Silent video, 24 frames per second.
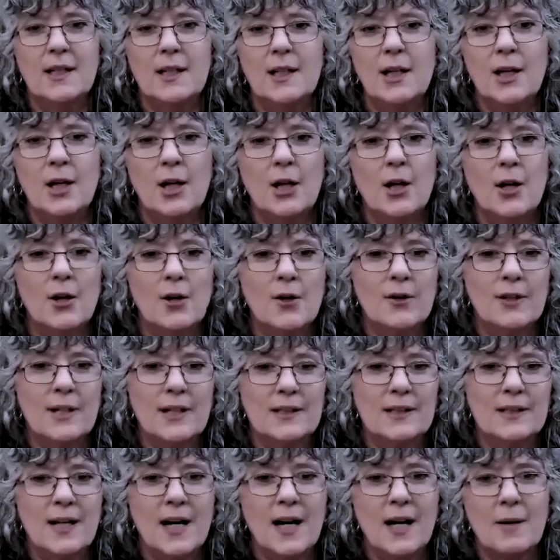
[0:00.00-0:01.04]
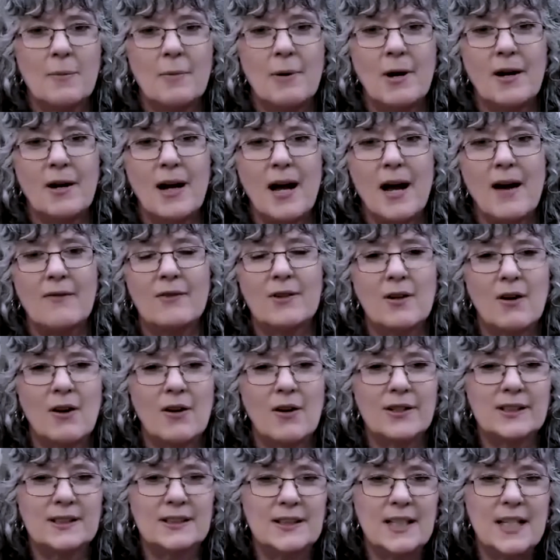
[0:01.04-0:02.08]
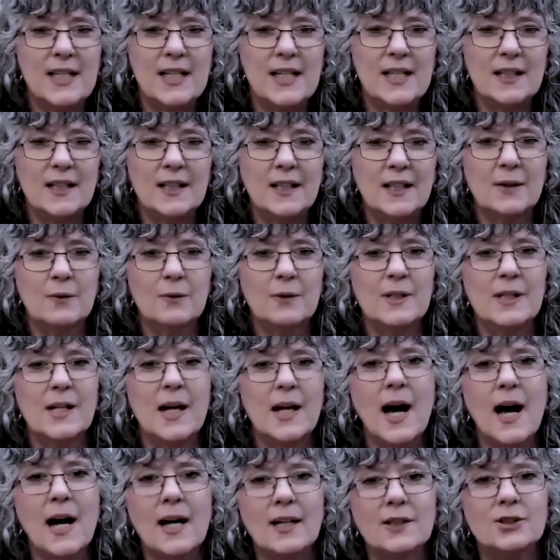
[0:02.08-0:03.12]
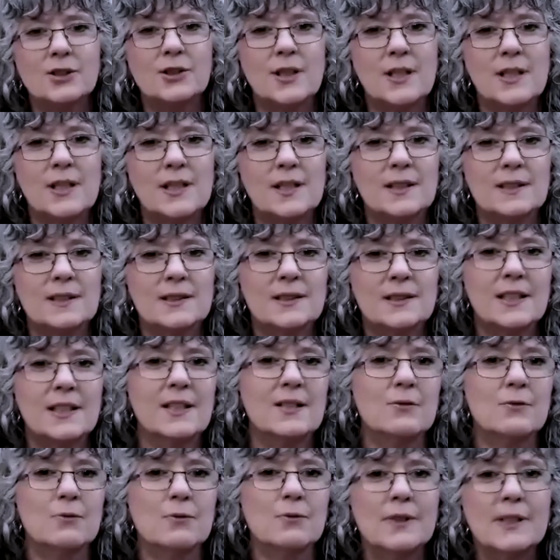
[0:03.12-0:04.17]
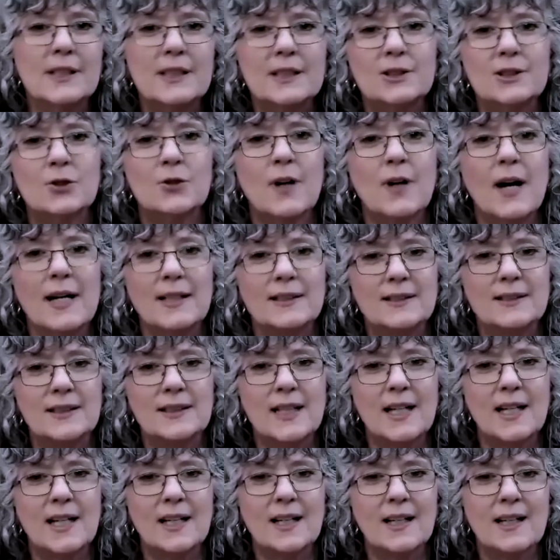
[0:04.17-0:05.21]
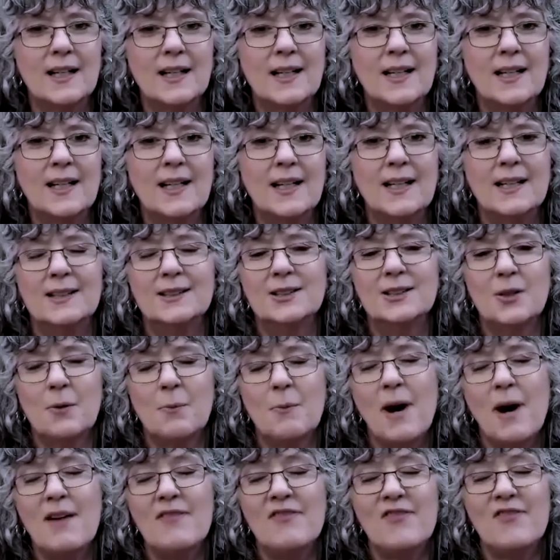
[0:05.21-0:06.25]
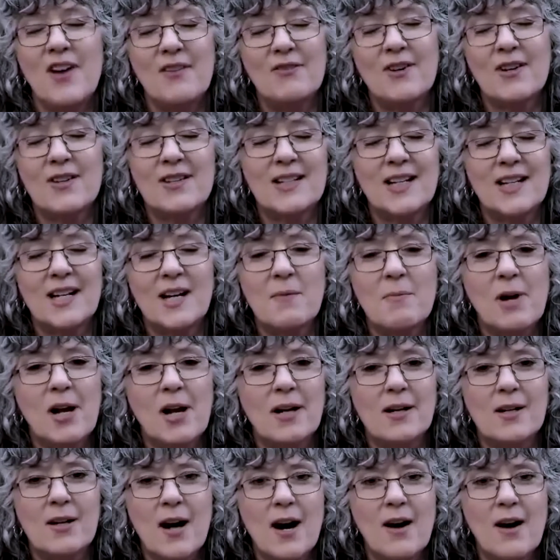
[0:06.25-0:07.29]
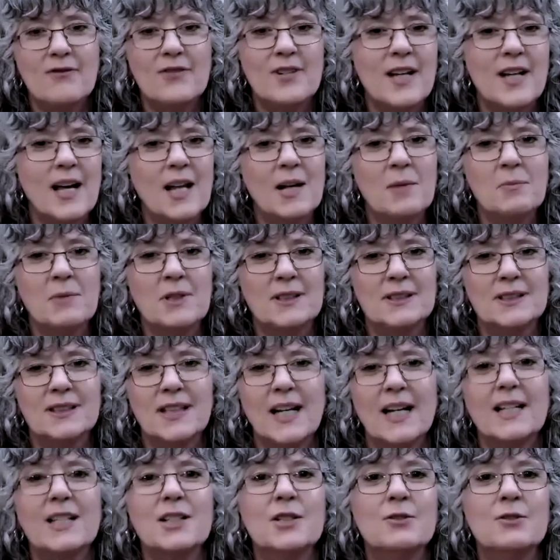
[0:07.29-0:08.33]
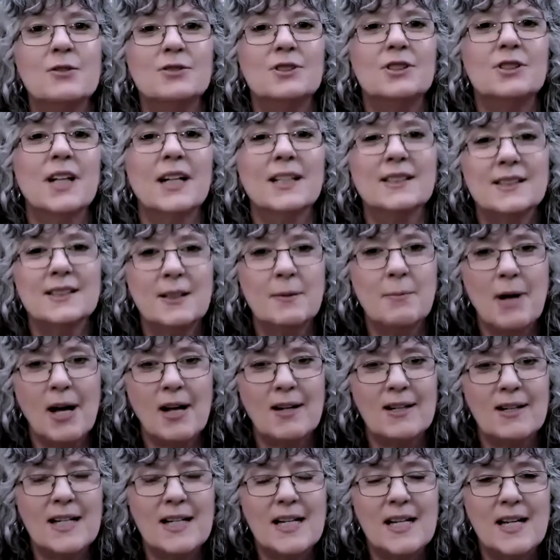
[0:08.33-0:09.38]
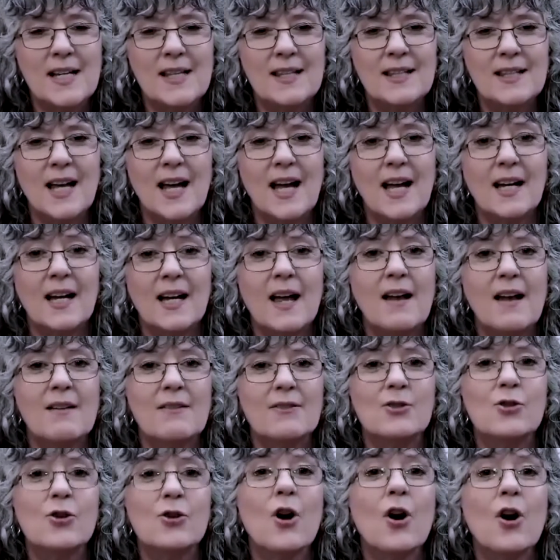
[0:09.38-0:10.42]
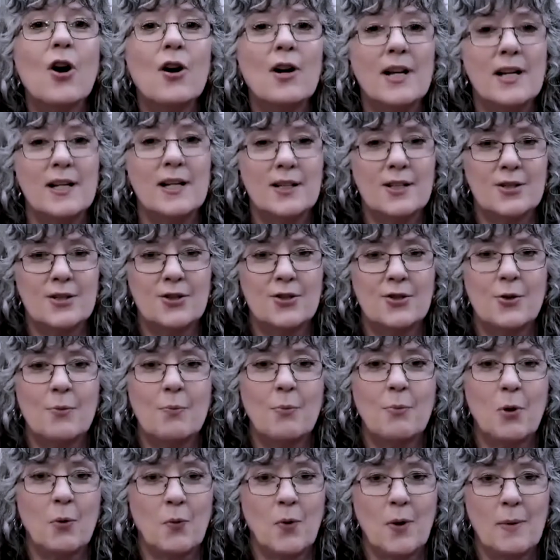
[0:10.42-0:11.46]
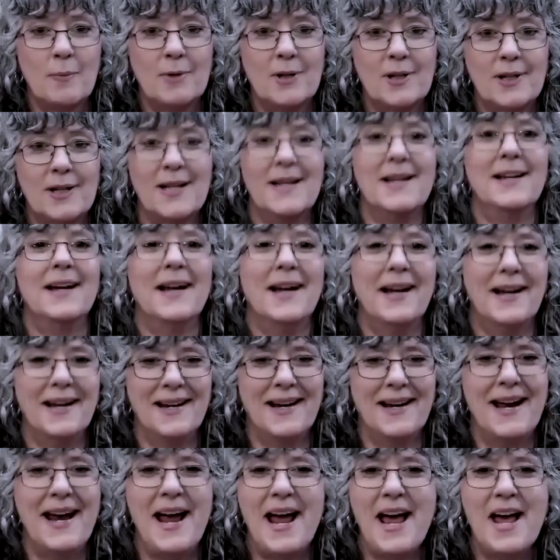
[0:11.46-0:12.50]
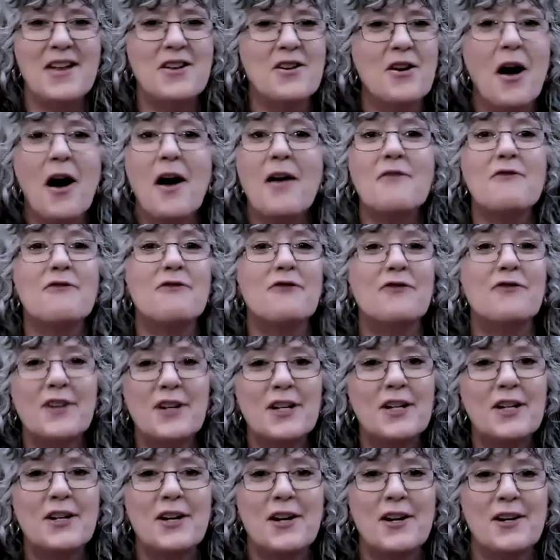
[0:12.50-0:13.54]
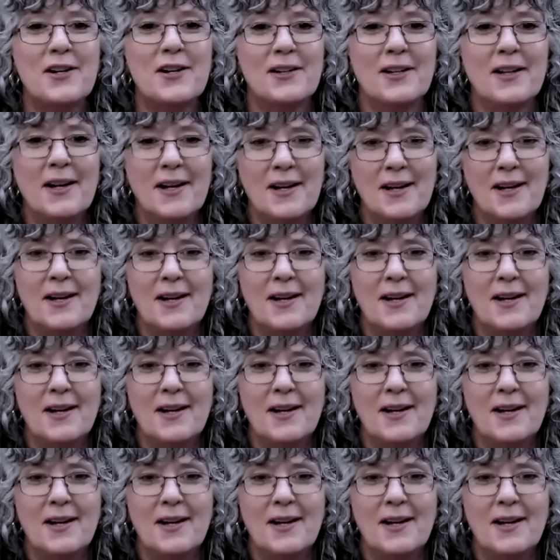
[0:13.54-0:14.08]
they talk about having all these healing reactions and retracing. So my favorite thing about a coffee enema is I can do just about anything and turn into Superwoman and not feel